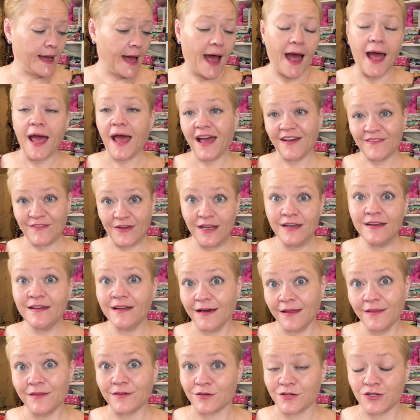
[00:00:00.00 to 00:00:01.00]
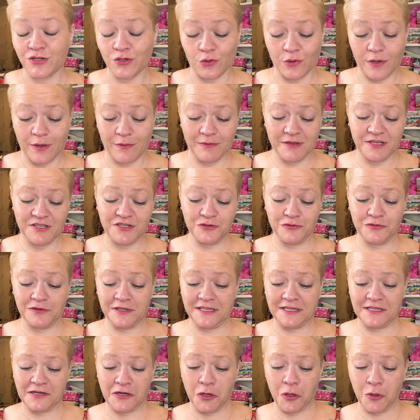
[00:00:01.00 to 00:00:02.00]
I have another Joy with
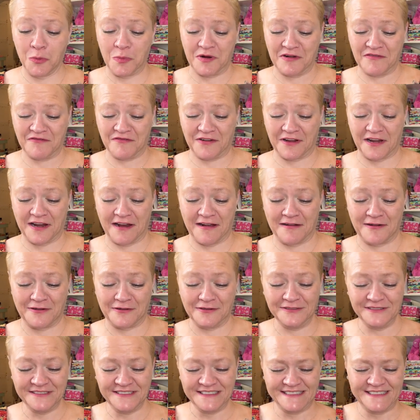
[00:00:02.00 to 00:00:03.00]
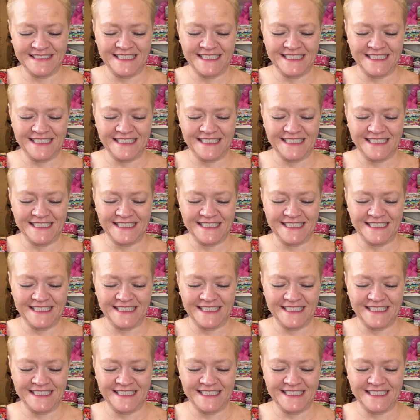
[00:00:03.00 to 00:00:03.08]
Julie to open for y'all.